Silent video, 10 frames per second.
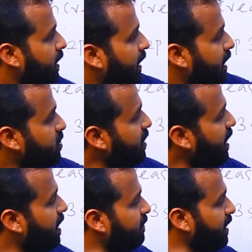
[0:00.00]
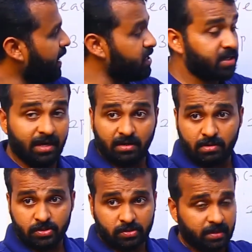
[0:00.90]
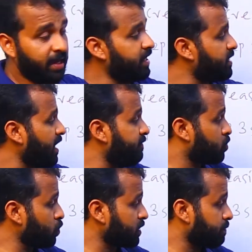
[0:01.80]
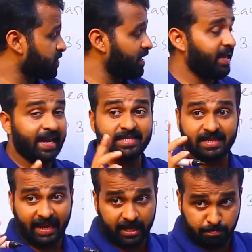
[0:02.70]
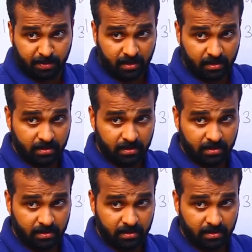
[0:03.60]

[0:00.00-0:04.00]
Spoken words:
L shell having 8 electrons and it have 2 subshell S and P.